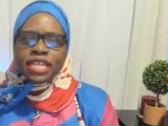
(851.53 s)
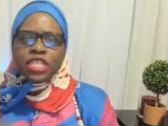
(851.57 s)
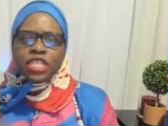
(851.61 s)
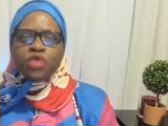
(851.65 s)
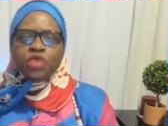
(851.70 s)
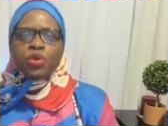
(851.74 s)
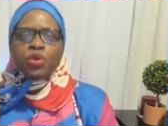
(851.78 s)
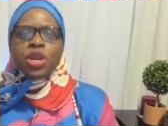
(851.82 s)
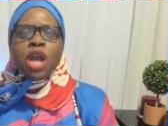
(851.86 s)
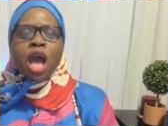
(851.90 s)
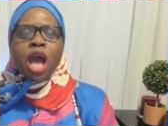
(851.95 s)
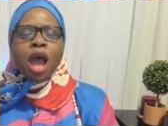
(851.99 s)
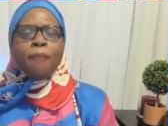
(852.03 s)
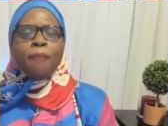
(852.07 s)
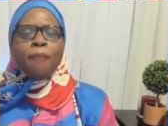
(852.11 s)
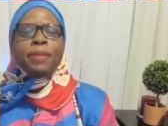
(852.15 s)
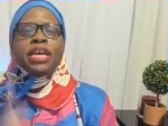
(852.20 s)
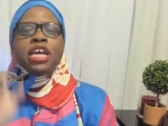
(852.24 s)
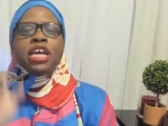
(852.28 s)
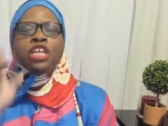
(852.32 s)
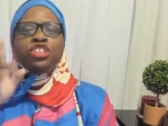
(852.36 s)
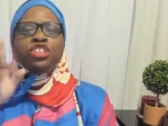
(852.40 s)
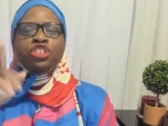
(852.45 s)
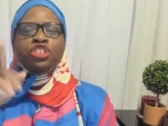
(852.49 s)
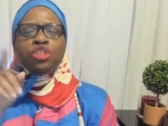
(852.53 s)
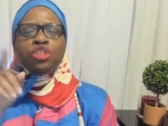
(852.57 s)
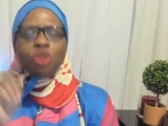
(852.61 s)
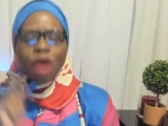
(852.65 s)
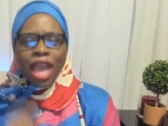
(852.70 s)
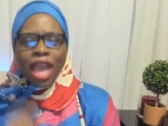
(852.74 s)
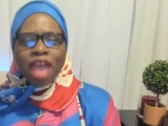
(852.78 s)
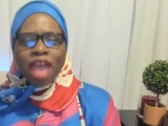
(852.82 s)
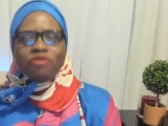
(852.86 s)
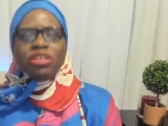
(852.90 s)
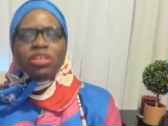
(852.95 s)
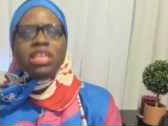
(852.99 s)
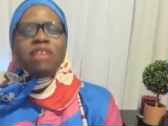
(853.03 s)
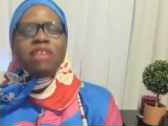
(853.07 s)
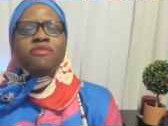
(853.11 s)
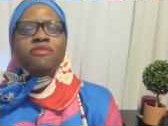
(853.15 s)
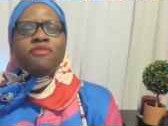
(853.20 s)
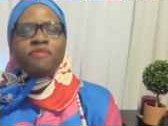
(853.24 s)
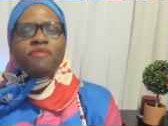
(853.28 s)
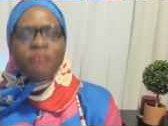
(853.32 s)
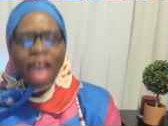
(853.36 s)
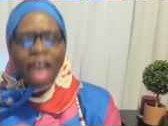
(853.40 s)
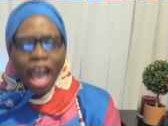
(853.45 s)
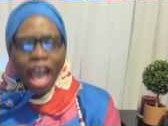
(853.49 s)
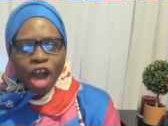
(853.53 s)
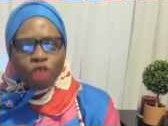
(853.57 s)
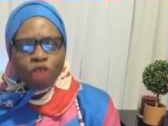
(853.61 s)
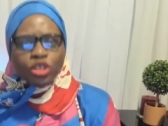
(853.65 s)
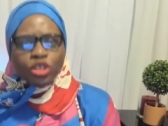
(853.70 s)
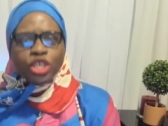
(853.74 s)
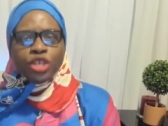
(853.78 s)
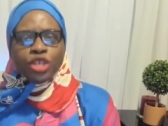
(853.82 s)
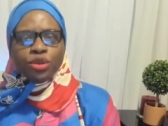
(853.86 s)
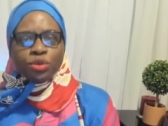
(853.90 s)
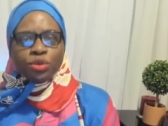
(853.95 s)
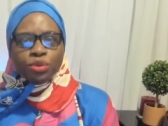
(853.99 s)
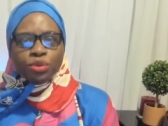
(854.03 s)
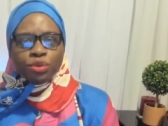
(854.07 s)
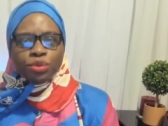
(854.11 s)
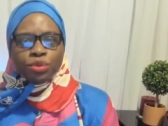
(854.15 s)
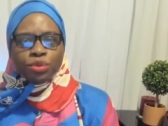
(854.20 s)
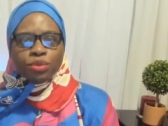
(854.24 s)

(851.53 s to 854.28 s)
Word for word: disregard because you don't have any value.